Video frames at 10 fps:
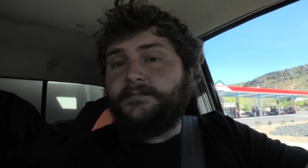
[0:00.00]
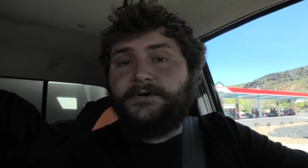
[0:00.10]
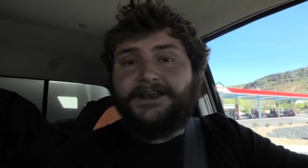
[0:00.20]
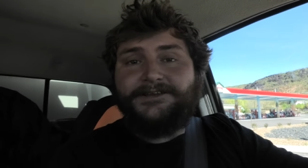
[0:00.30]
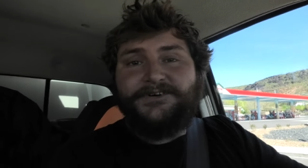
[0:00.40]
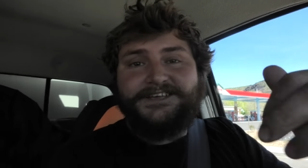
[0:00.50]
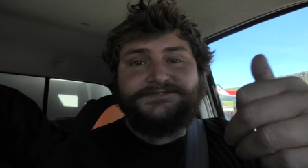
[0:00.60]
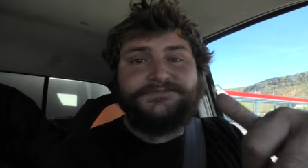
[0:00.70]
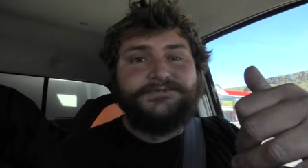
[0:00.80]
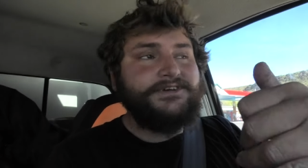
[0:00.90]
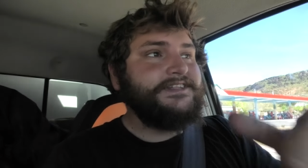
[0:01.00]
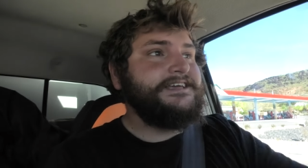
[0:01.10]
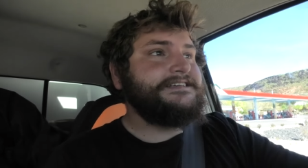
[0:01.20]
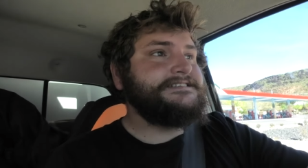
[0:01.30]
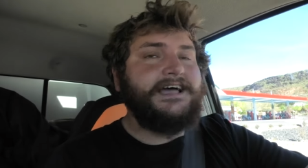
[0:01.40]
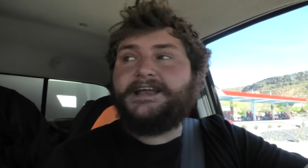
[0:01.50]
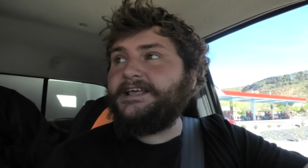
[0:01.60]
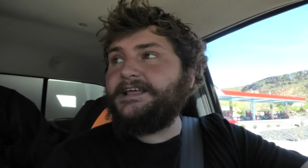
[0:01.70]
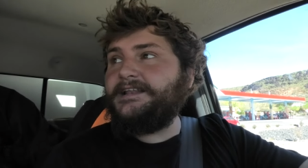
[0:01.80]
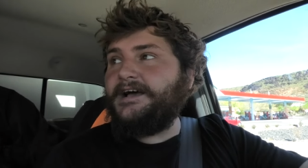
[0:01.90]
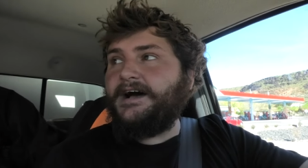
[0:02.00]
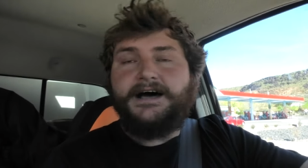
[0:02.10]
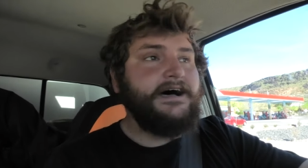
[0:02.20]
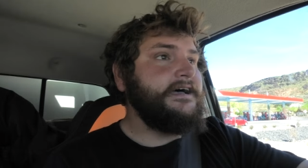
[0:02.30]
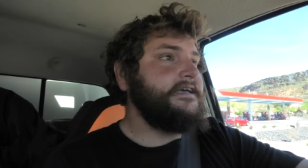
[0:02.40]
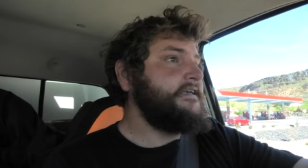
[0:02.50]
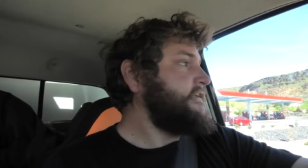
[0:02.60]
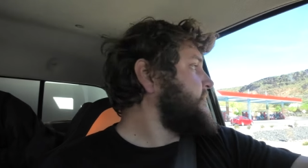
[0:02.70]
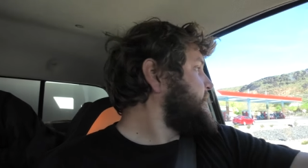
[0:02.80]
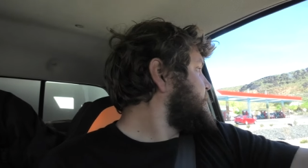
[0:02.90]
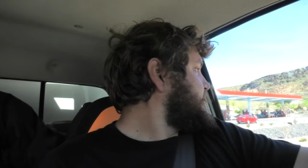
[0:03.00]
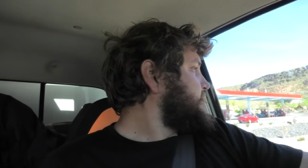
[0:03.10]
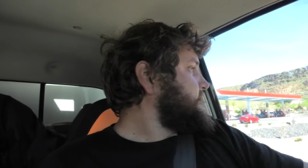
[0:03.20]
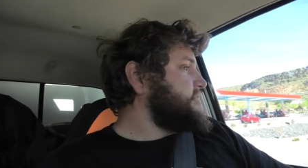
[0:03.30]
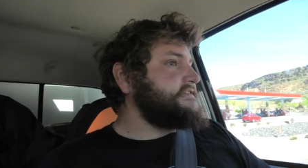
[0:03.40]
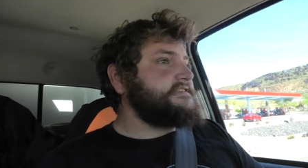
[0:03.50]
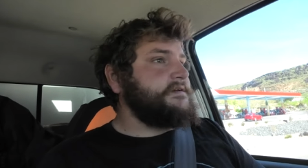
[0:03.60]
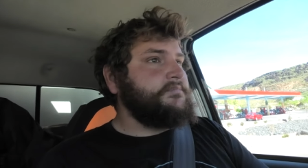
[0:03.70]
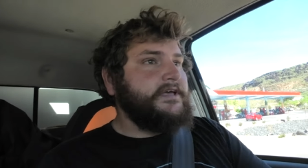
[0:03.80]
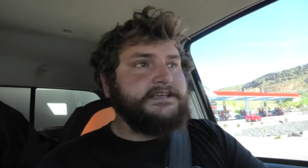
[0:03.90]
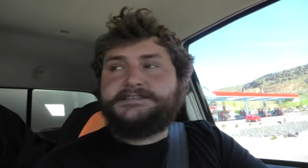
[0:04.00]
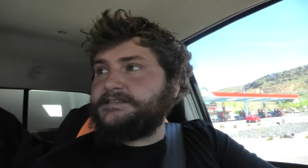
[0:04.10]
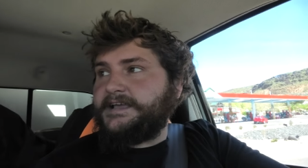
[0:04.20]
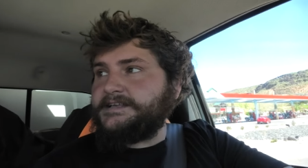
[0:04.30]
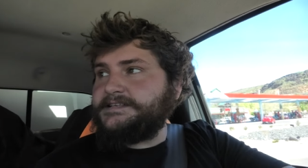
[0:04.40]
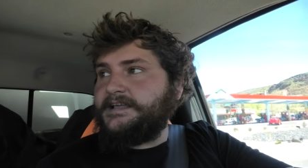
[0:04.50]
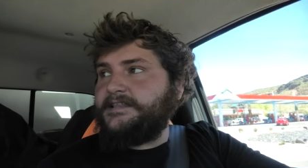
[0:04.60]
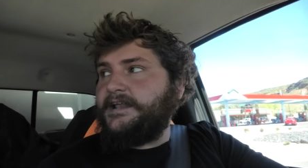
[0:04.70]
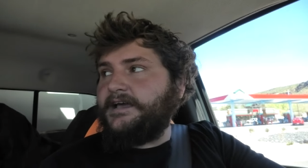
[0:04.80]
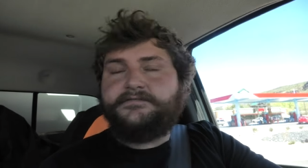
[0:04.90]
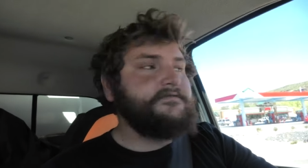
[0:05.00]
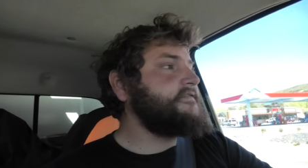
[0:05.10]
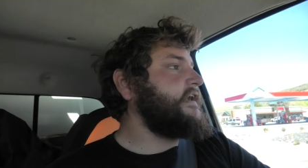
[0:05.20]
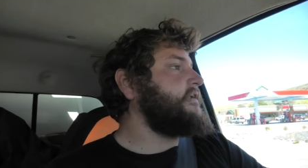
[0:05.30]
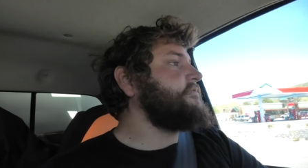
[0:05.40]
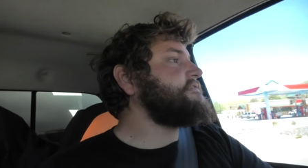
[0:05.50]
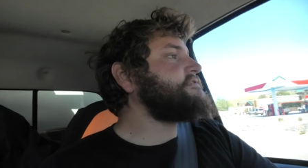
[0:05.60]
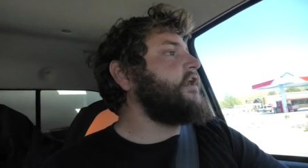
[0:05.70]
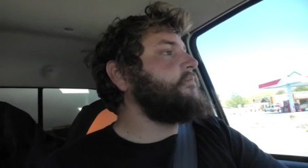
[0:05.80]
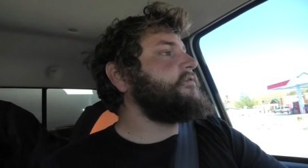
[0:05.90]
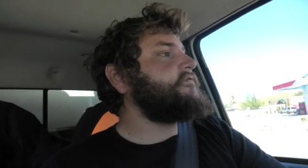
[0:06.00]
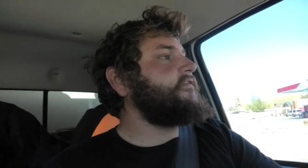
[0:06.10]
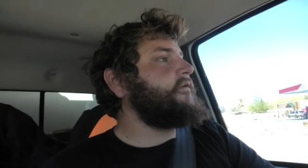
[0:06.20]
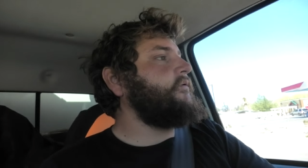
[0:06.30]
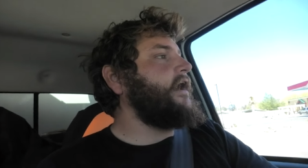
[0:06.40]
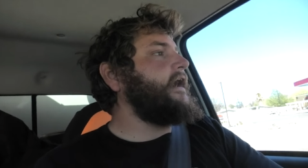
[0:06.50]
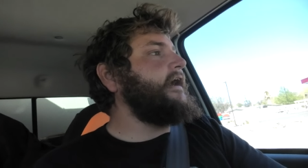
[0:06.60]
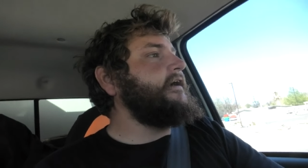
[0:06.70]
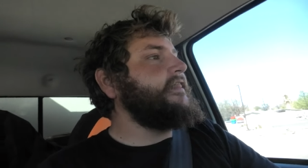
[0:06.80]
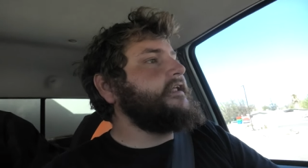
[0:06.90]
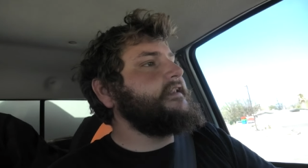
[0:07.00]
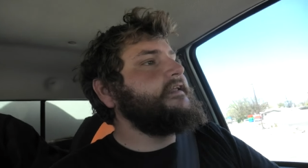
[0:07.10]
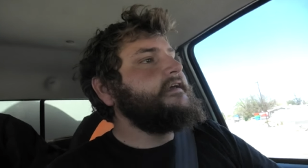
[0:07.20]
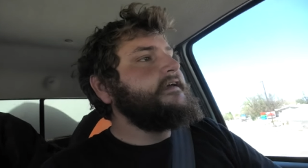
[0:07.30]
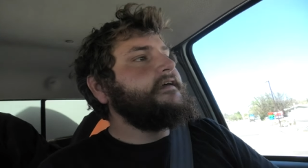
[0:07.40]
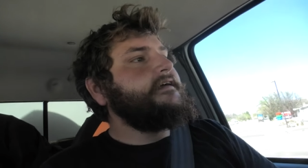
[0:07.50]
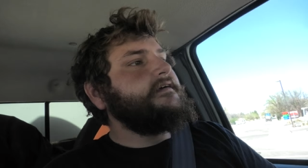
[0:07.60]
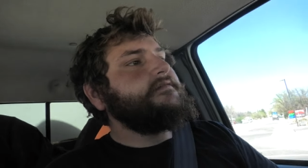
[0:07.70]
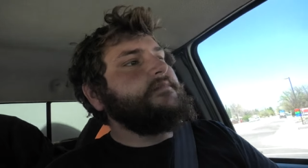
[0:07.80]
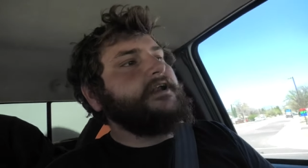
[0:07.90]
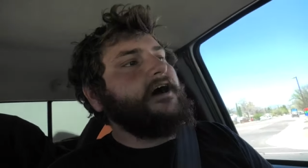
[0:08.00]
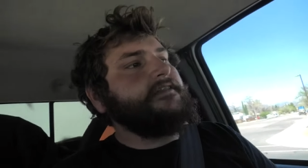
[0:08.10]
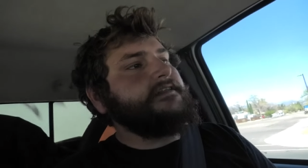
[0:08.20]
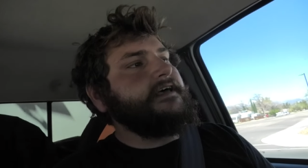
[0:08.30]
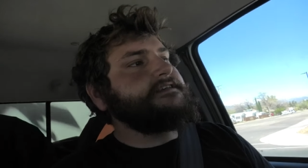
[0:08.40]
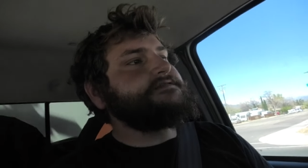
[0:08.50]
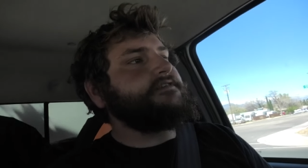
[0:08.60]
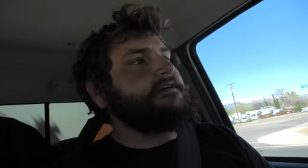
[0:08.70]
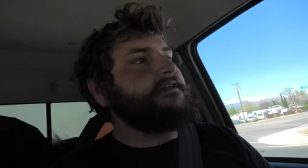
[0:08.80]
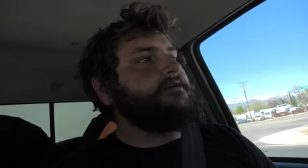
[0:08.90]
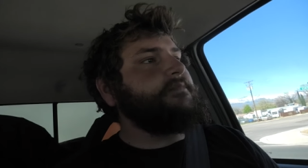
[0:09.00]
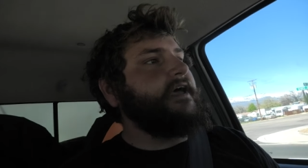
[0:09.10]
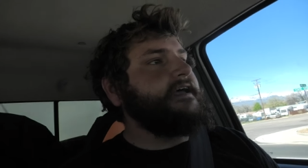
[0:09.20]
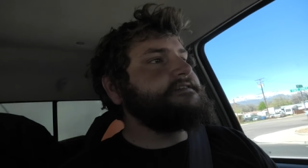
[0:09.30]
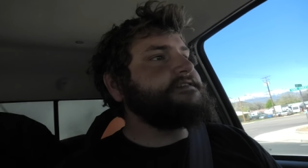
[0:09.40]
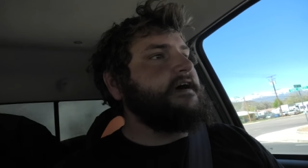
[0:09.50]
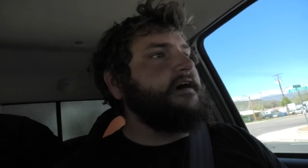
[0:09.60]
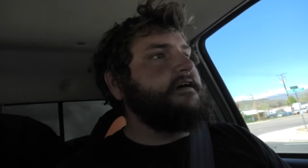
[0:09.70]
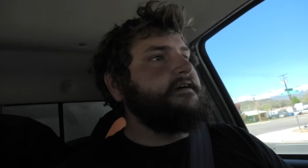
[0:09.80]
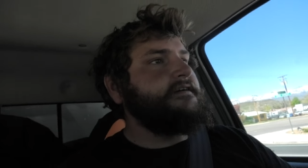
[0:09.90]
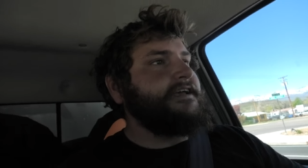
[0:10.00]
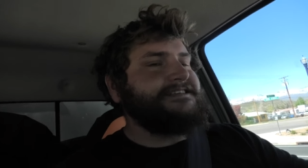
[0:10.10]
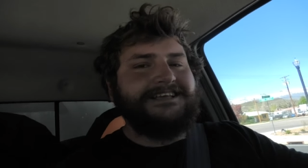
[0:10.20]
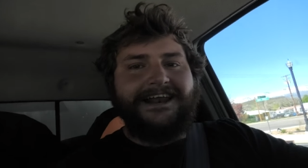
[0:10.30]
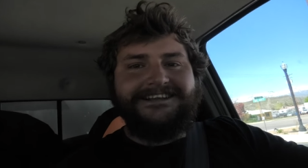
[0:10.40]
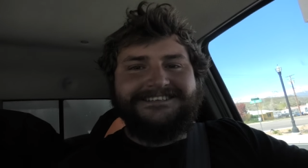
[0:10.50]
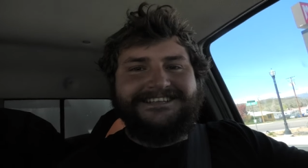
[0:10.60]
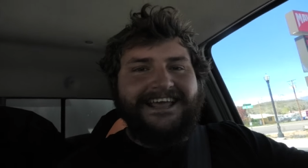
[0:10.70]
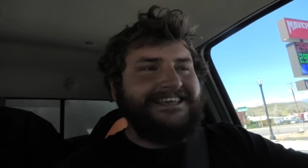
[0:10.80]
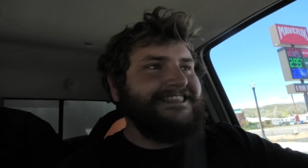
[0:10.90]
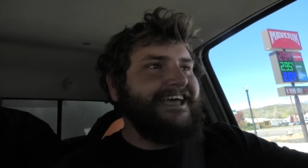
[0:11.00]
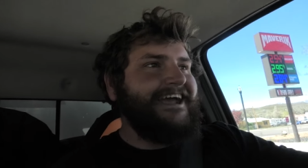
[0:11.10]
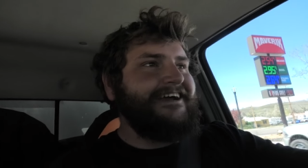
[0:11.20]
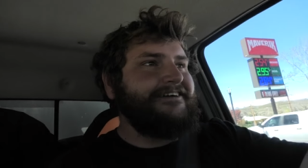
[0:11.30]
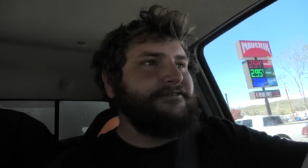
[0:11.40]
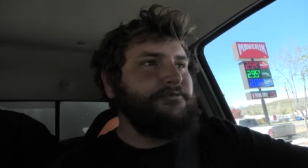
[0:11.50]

But anyways, really excited. This is a place, like I said, that I've kind of been scoping for a while and been on the list for a little bit. So excited to take you there.